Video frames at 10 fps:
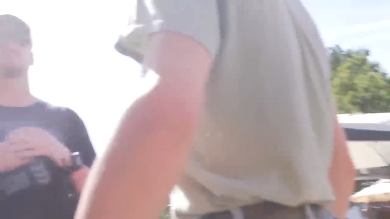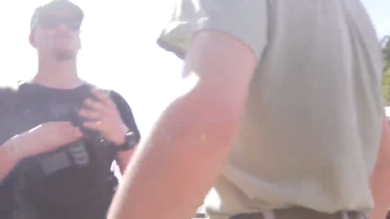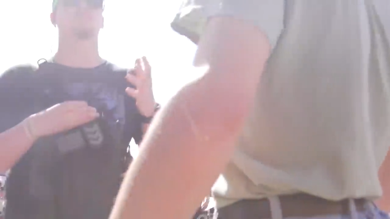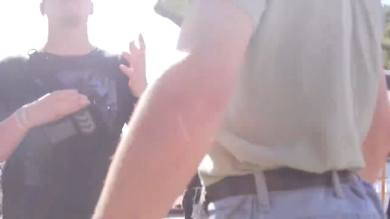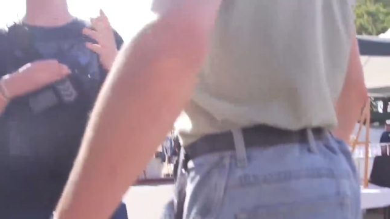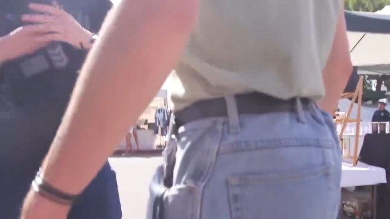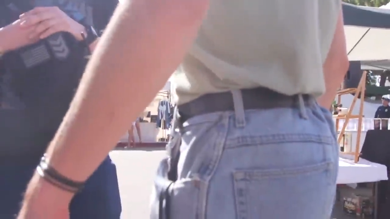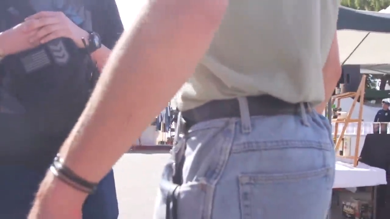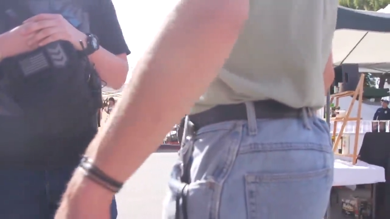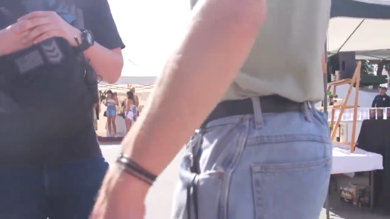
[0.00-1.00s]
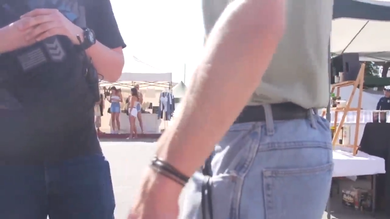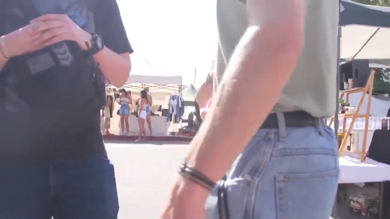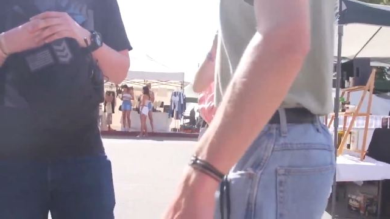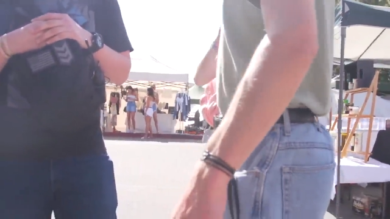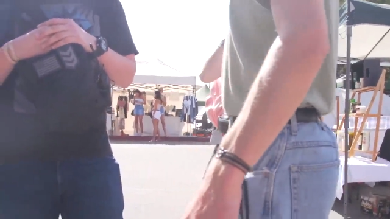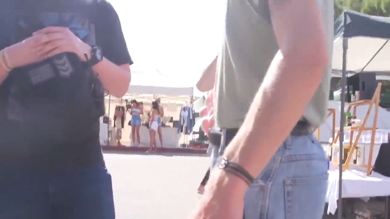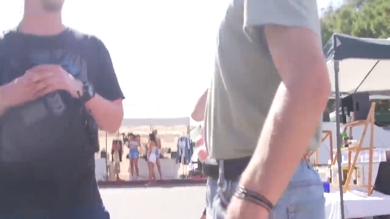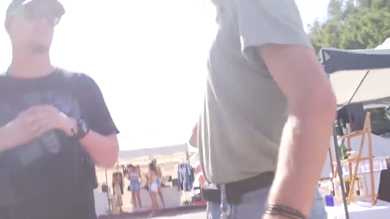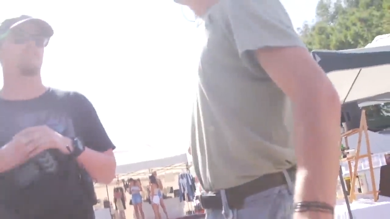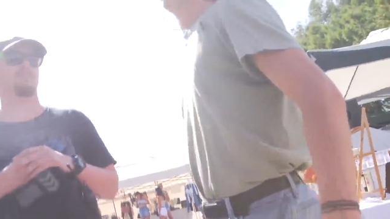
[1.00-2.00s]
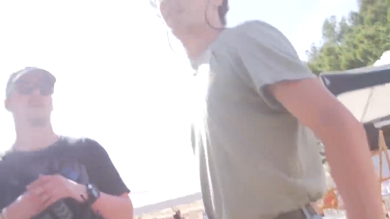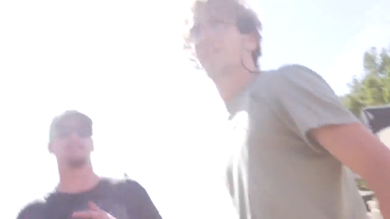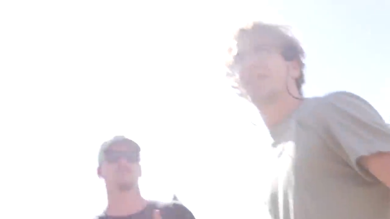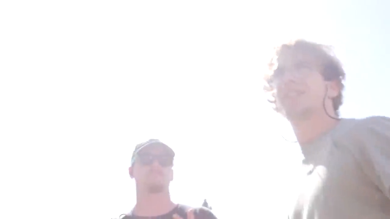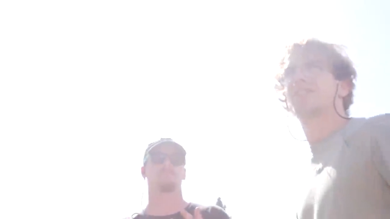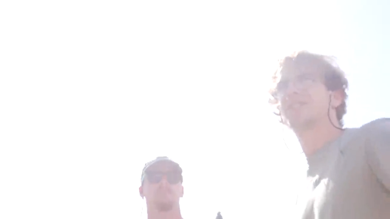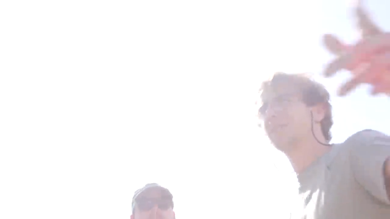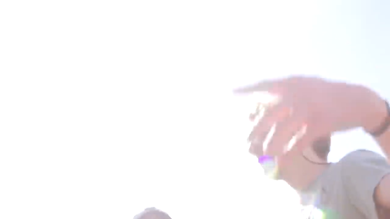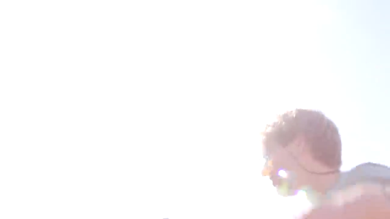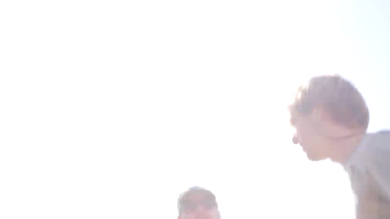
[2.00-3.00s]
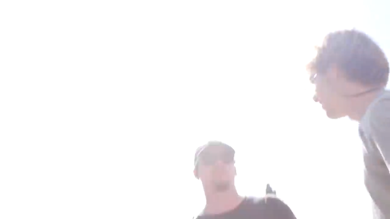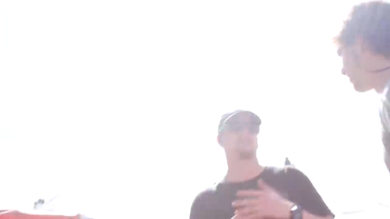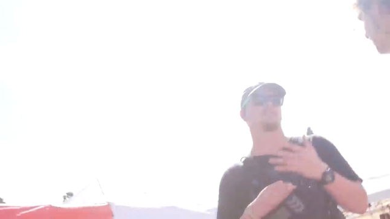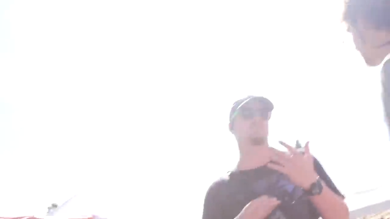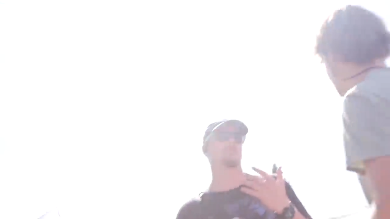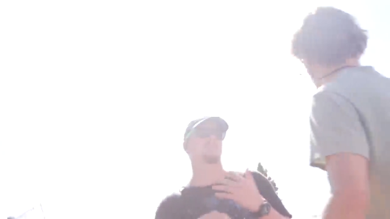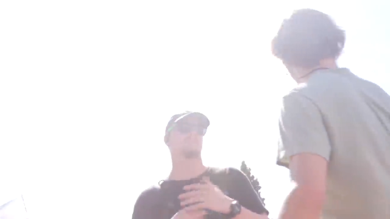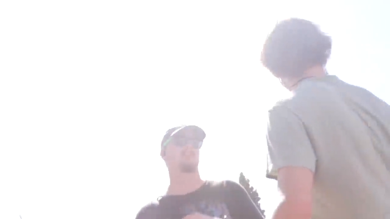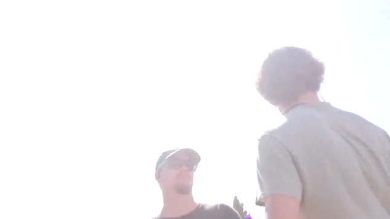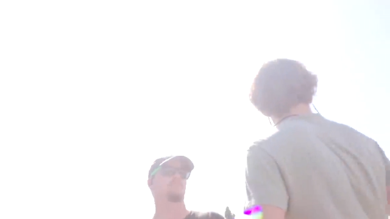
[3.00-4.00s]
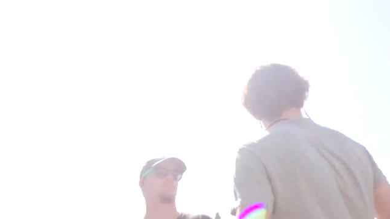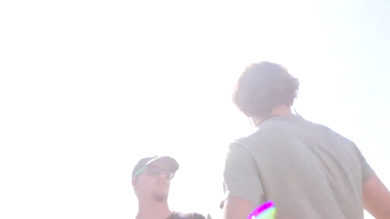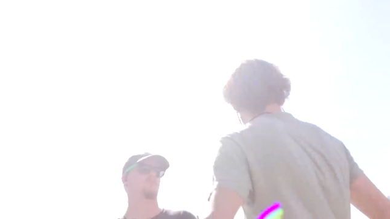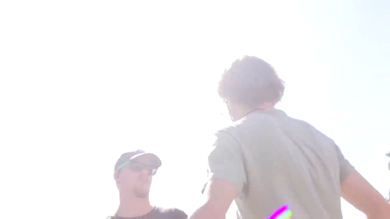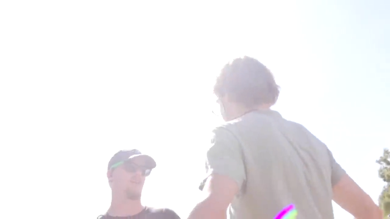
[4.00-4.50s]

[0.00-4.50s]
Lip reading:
Nobody's mouth can be seen.